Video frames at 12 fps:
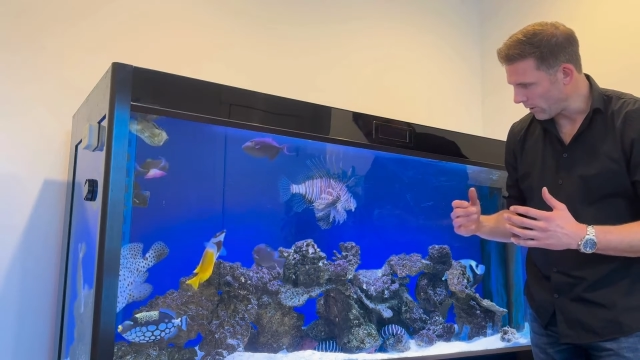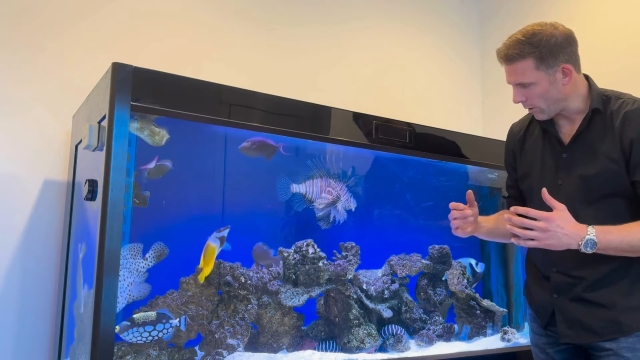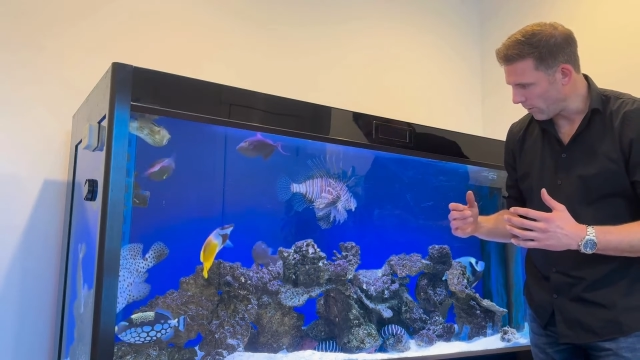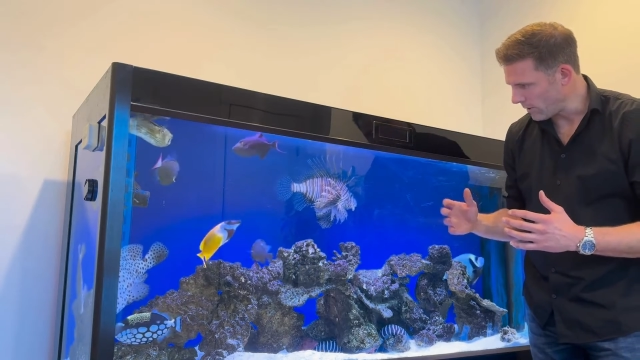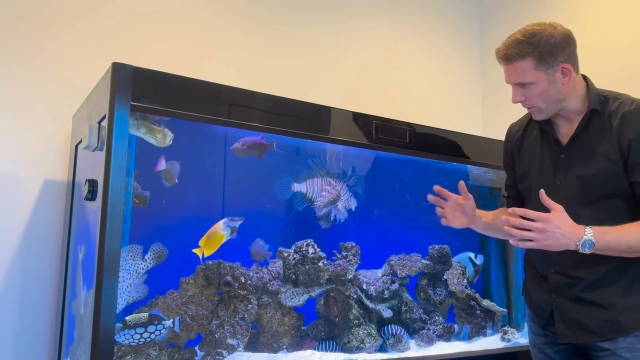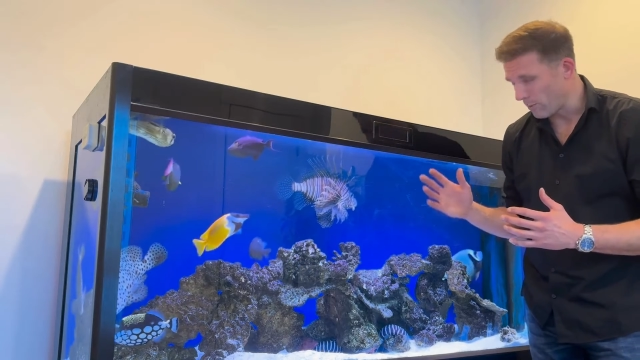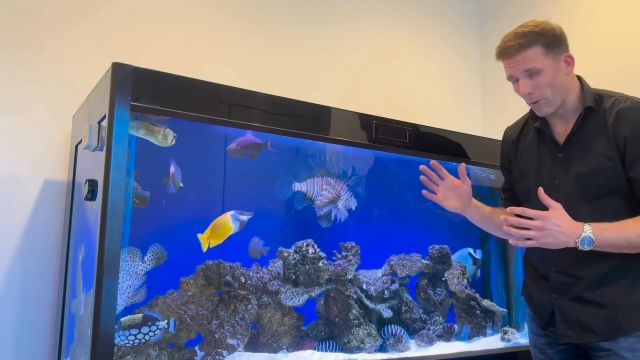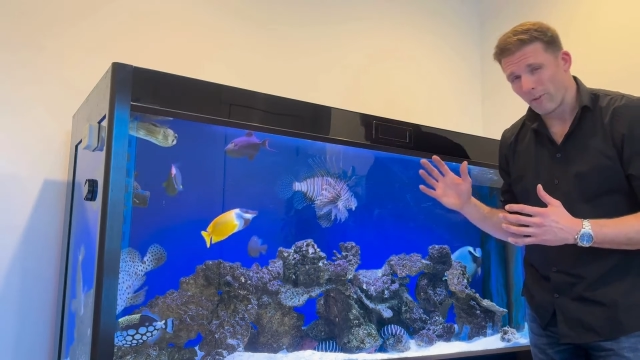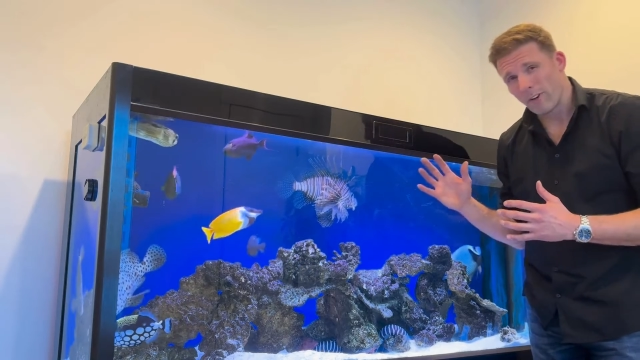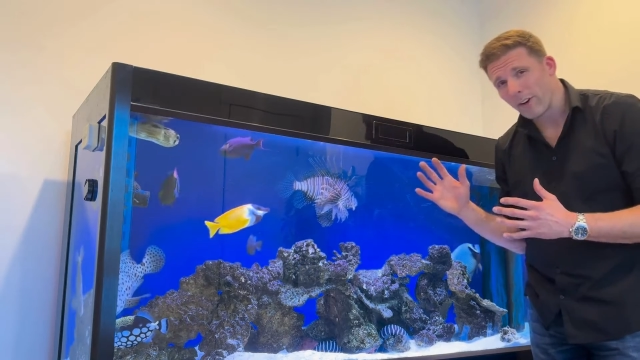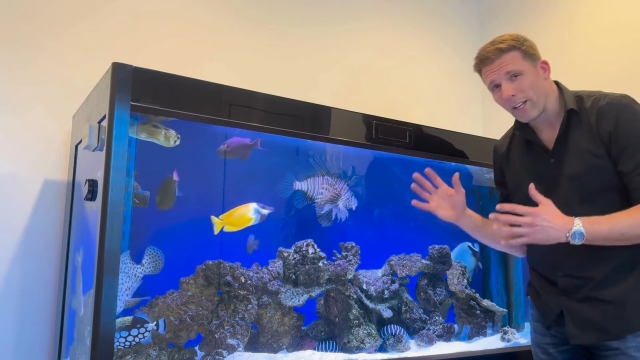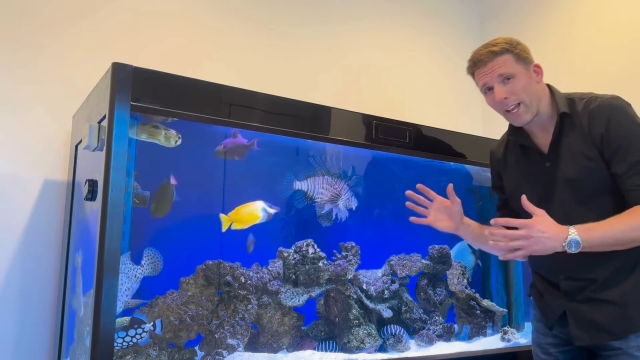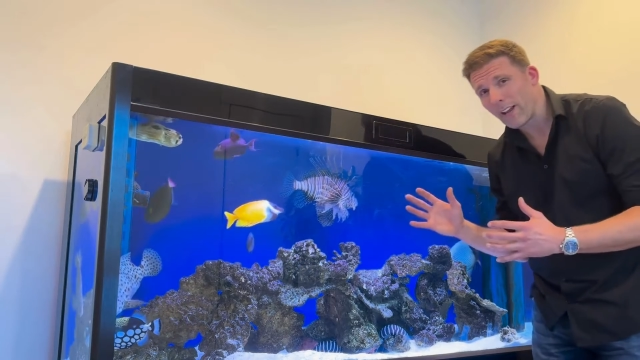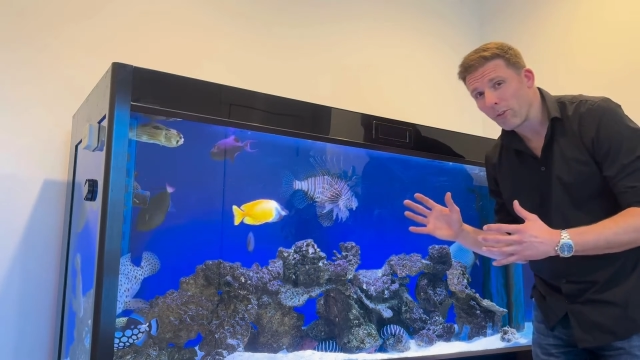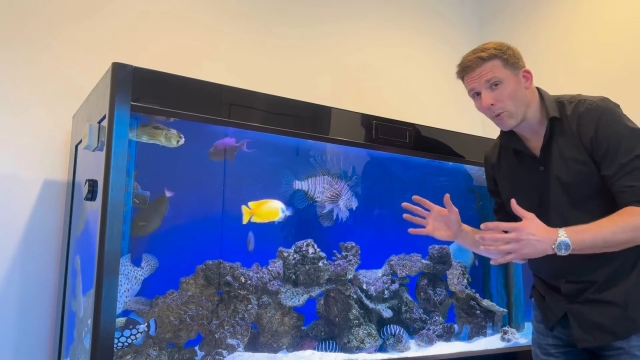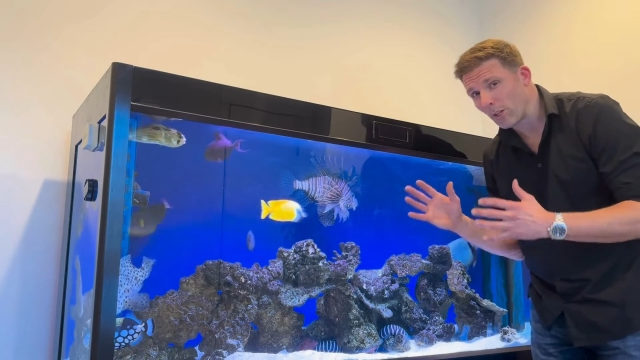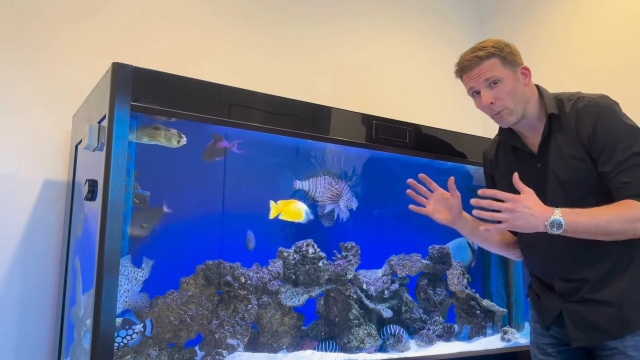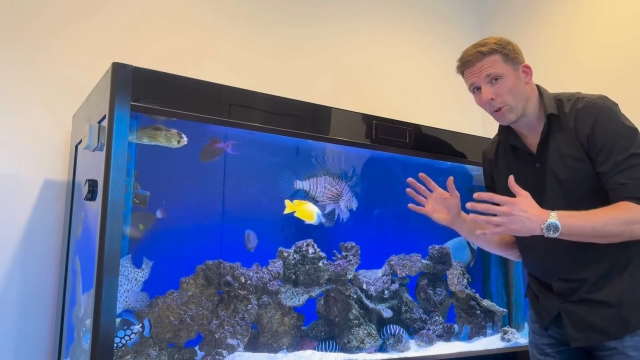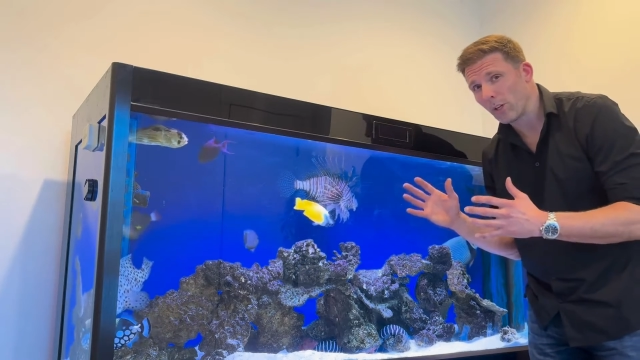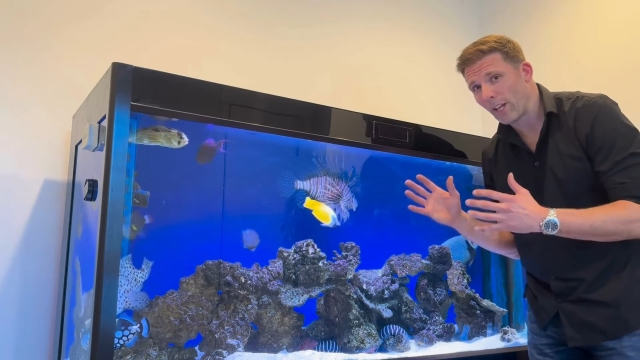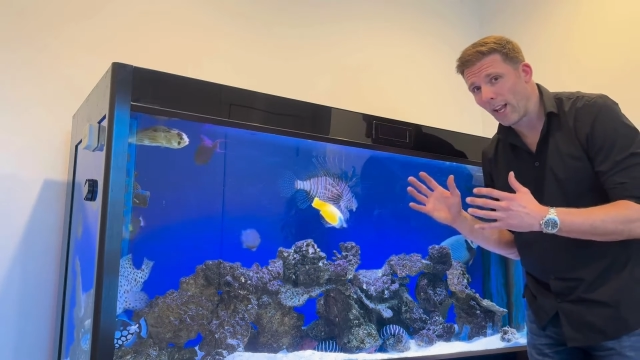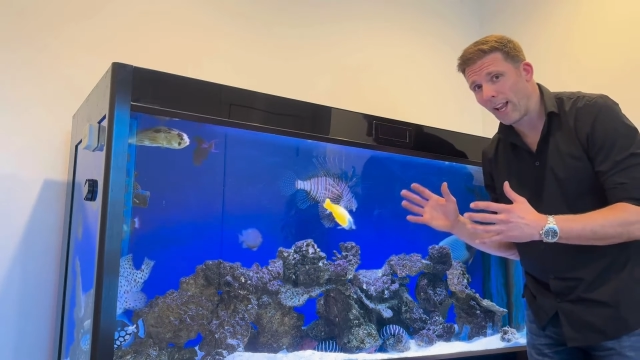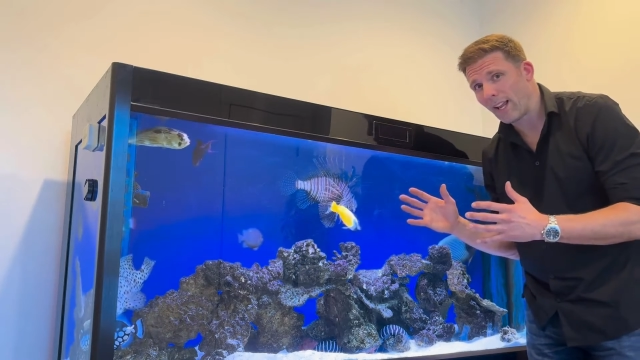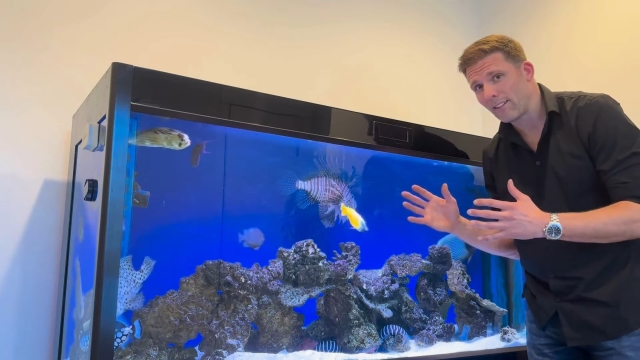You have to be very careful when you put your
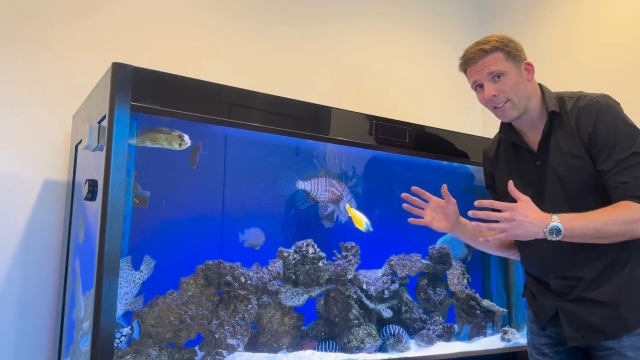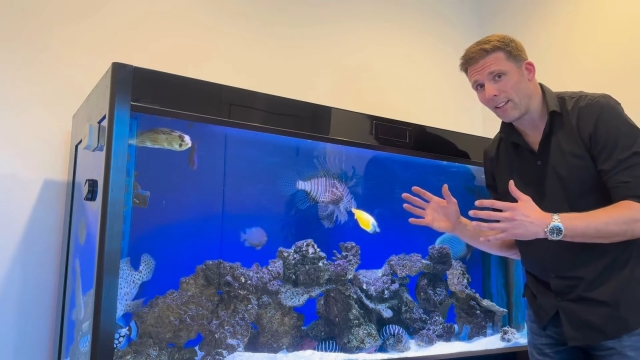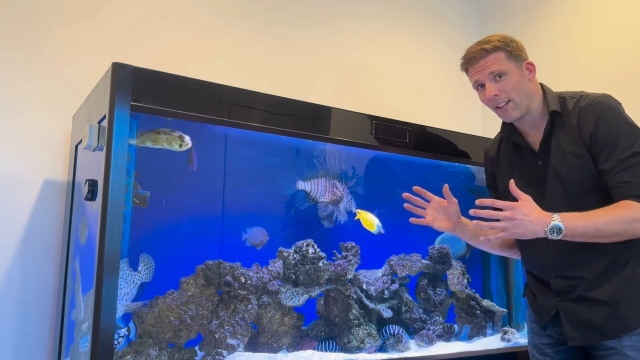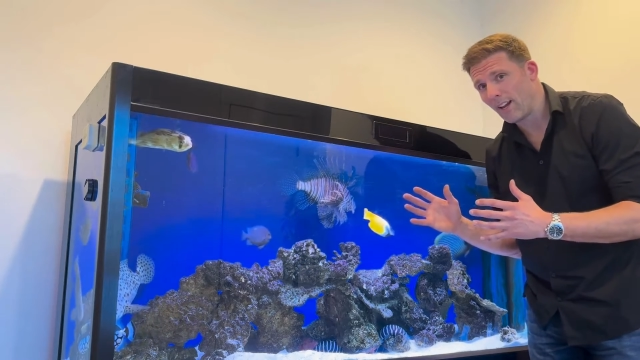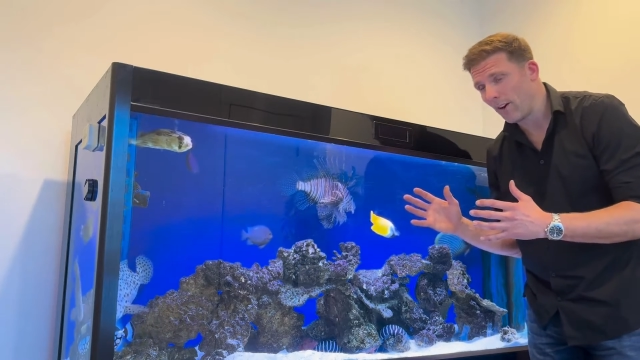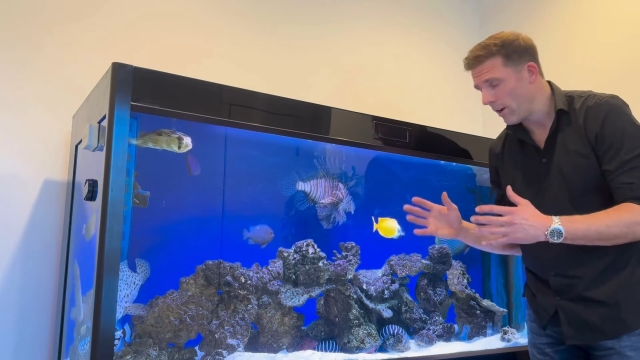hands in there.